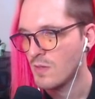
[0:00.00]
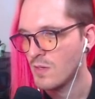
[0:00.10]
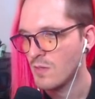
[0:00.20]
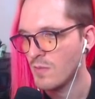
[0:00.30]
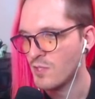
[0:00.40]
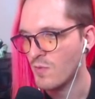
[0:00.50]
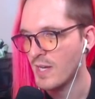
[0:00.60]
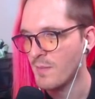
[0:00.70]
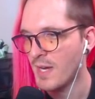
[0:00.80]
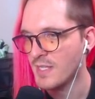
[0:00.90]
which
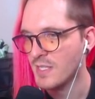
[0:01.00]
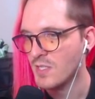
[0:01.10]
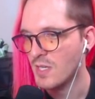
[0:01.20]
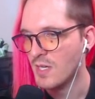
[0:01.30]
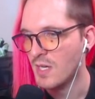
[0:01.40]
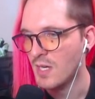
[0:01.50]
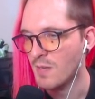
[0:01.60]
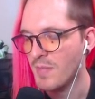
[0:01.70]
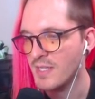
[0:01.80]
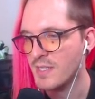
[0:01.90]
randomizes
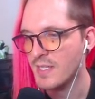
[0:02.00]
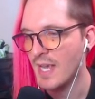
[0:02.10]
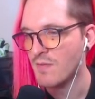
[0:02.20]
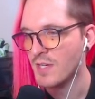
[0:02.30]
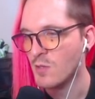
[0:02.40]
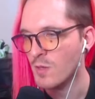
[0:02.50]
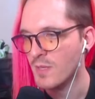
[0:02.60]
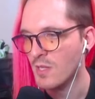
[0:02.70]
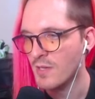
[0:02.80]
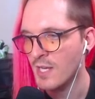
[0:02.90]
basically every
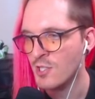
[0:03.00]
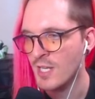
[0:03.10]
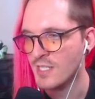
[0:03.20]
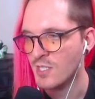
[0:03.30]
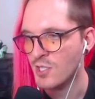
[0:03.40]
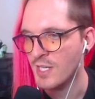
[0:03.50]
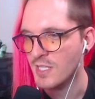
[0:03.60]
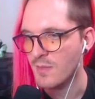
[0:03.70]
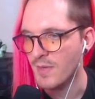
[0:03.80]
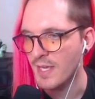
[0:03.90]
equipment location has the chance
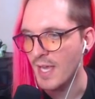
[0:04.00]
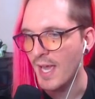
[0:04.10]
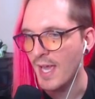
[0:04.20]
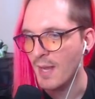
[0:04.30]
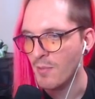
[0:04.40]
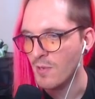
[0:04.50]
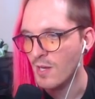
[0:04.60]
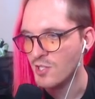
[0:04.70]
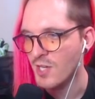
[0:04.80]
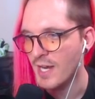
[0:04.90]
to be a
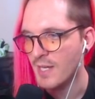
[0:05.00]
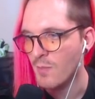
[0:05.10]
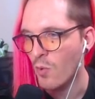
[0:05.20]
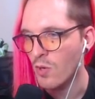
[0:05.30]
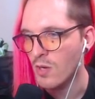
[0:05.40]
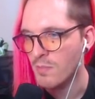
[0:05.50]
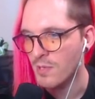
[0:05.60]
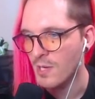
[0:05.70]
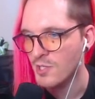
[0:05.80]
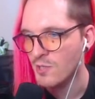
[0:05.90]
progression item or a
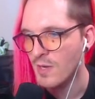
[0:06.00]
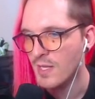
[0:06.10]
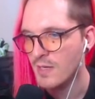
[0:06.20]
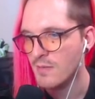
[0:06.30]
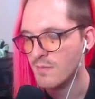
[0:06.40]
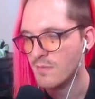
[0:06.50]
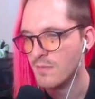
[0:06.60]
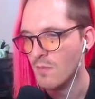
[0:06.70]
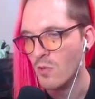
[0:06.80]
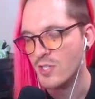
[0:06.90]
progression relic,
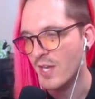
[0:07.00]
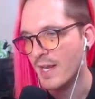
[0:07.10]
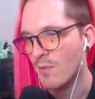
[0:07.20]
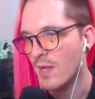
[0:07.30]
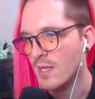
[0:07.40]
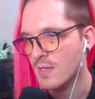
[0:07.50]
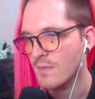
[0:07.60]
or just any relic.